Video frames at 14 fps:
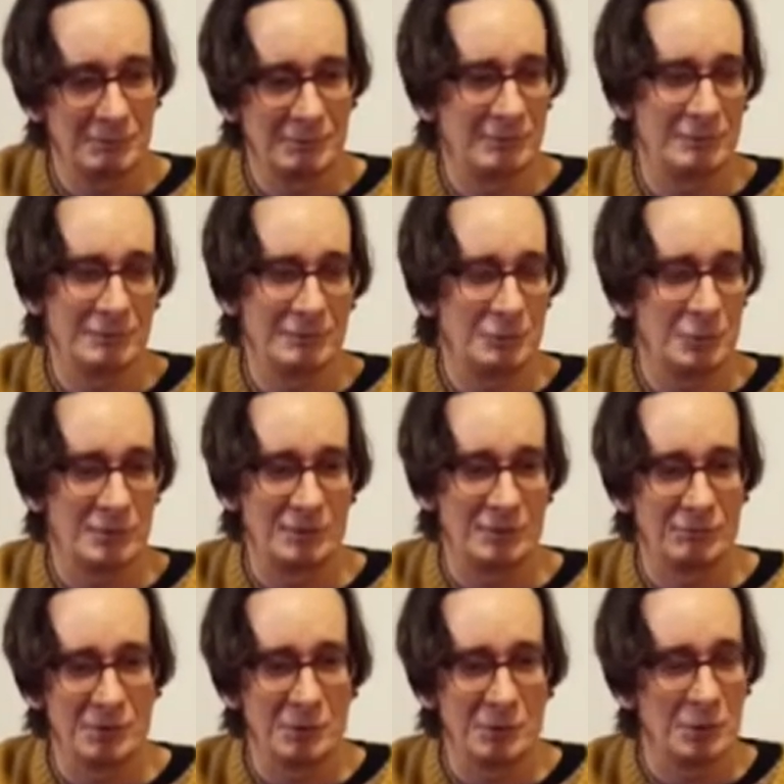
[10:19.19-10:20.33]
consider
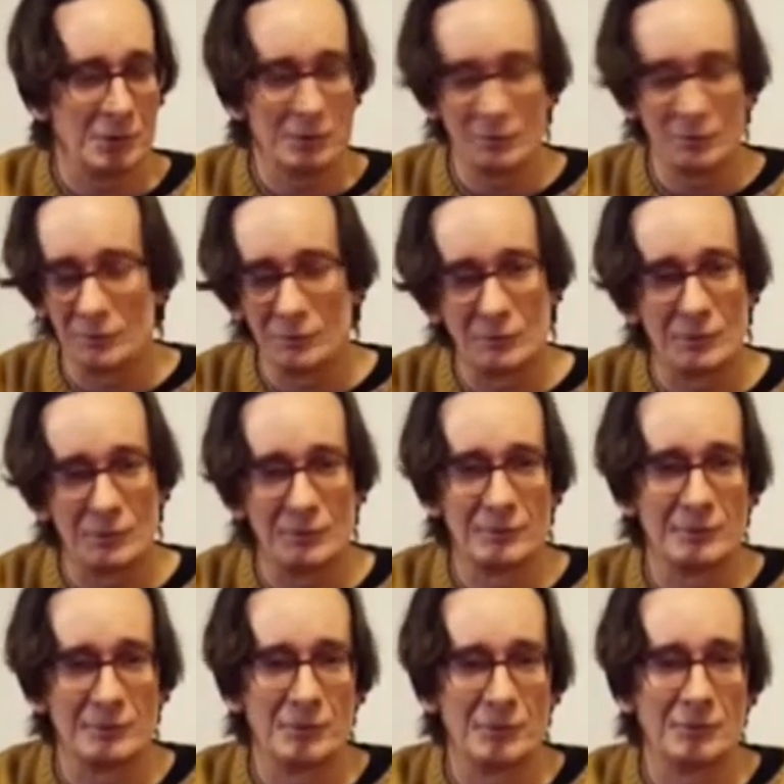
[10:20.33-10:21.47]
myself anywhere near as good as
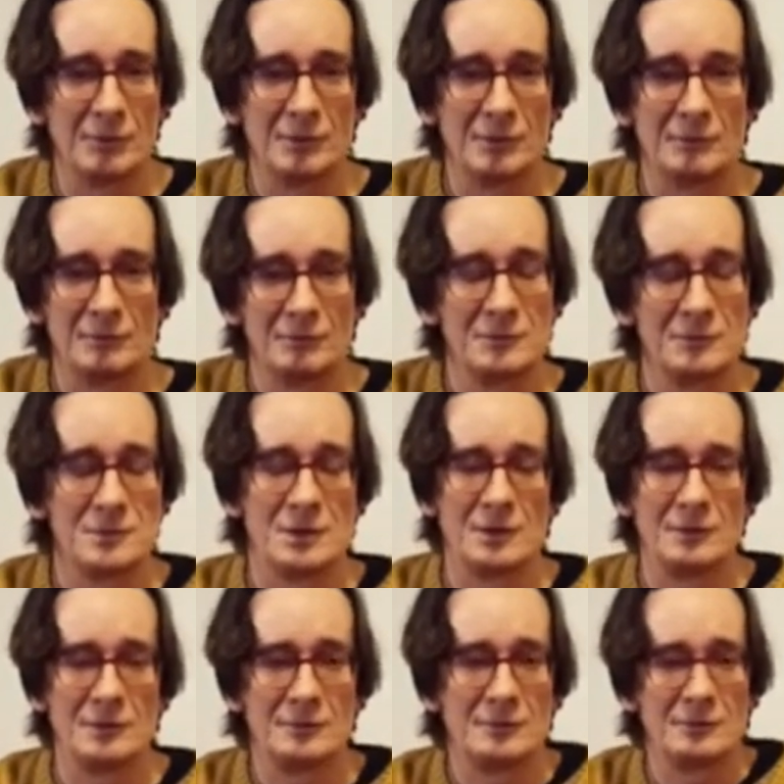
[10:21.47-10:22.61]
some of the great
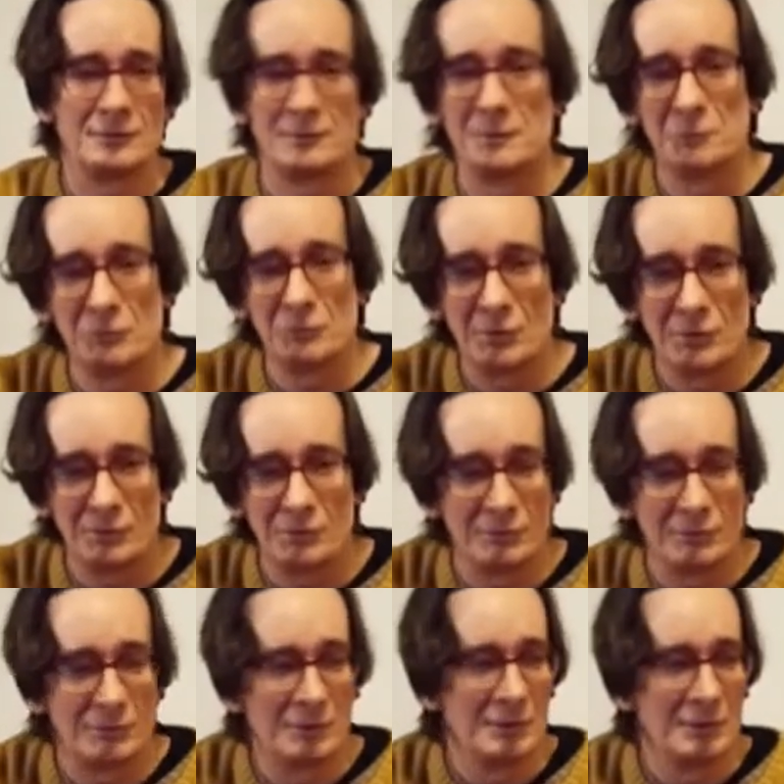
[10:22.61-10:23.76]
jazz
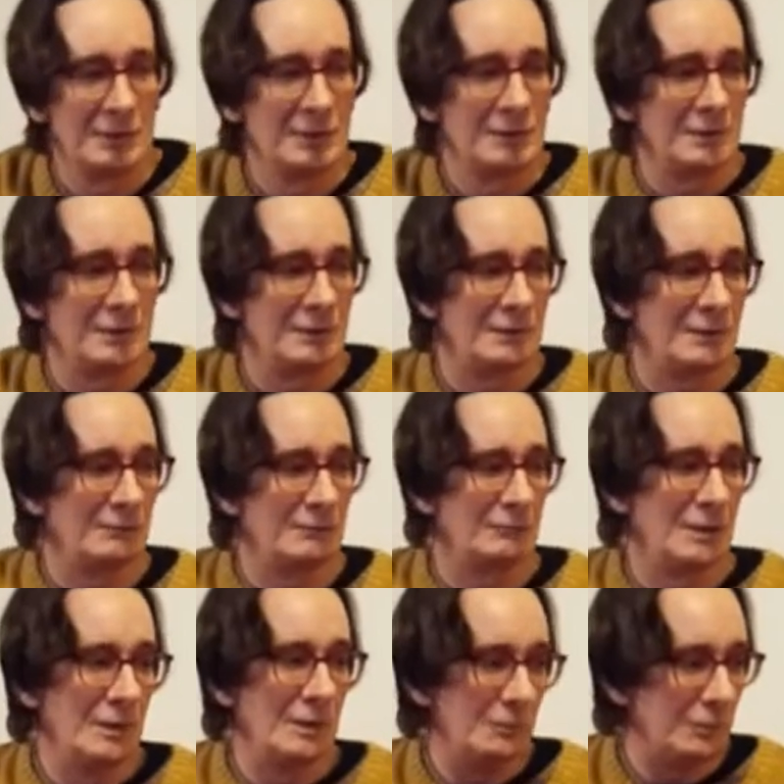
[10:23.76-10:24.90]
improvisers in that
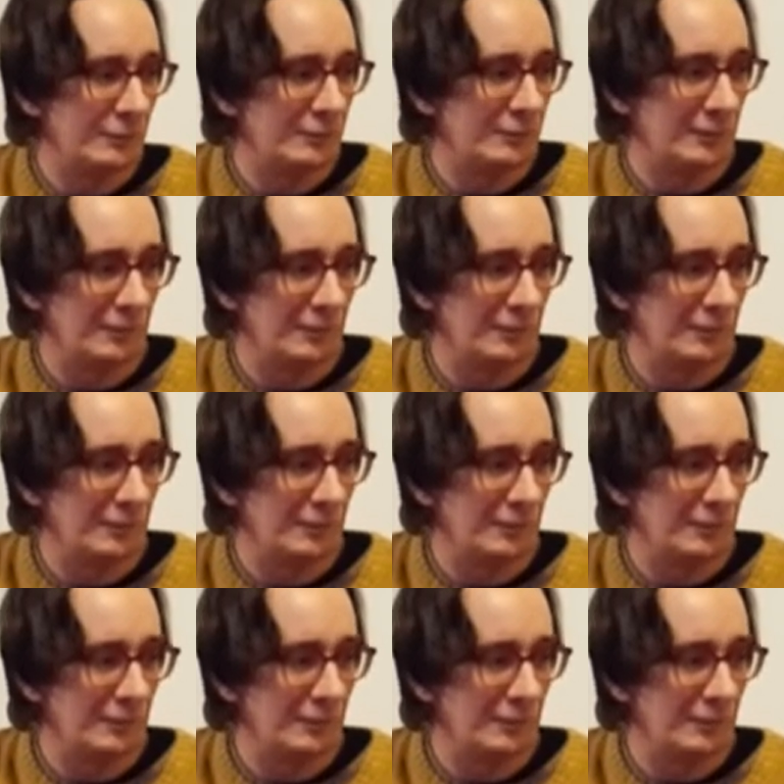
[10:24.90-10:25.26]
realm, but